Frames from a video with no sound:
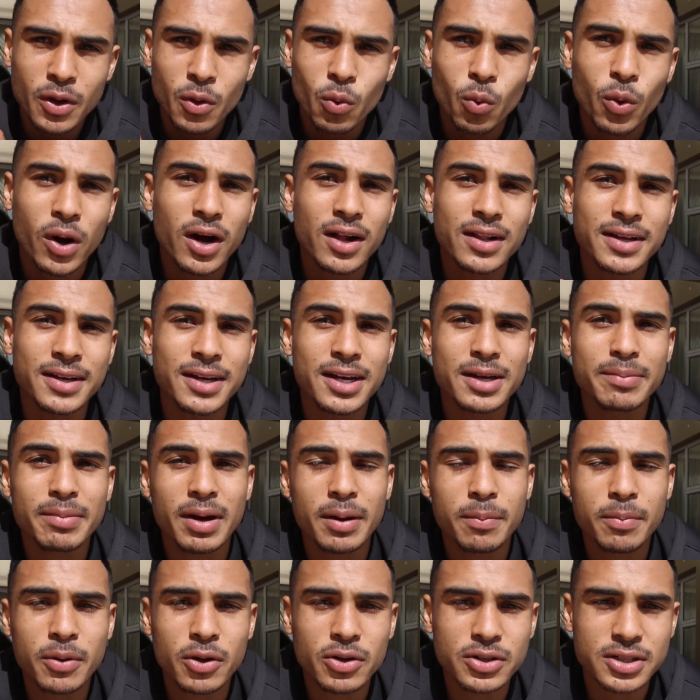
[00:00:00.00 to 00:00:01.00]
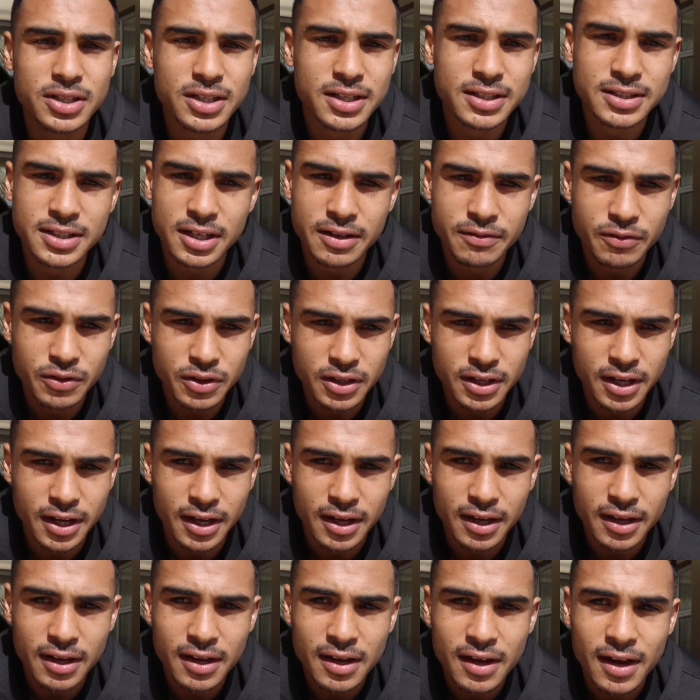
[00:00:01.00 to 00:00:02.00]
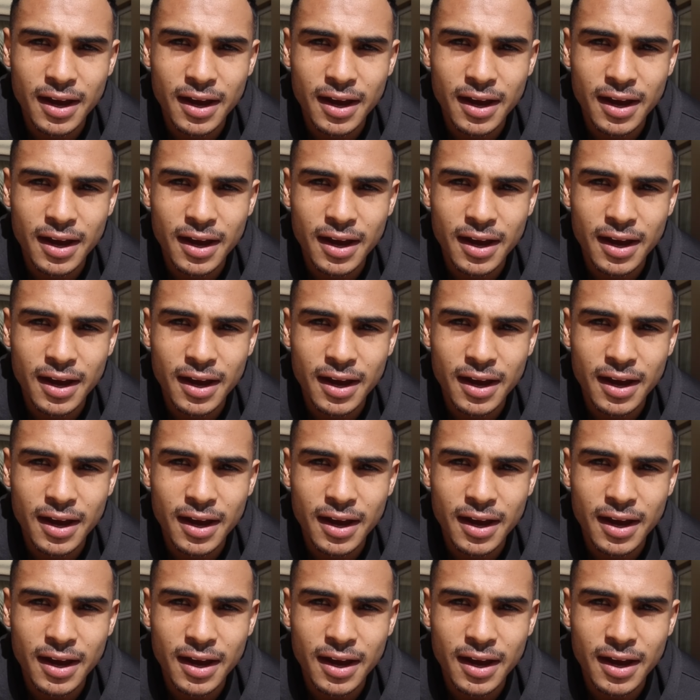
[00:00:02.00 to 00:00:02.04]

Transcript: while hitting my protein intake for the day.